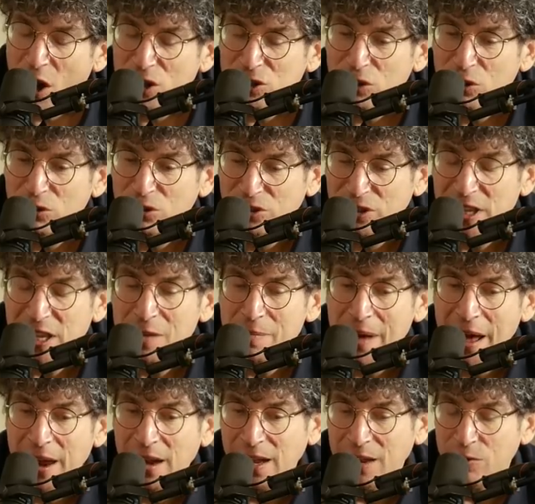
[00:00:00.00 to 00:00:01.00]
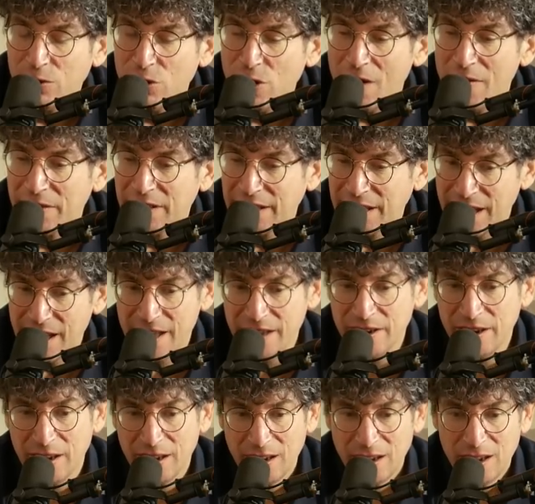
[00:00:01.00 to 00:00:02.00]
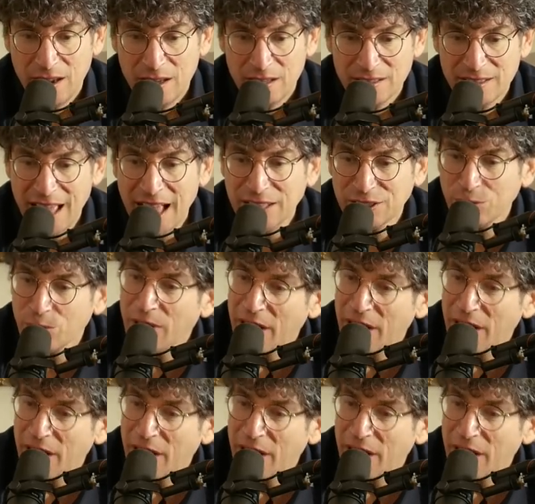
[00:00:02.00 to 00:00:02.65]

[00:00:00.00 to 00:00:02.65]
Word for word: Also, think about it like when you have a kid, that's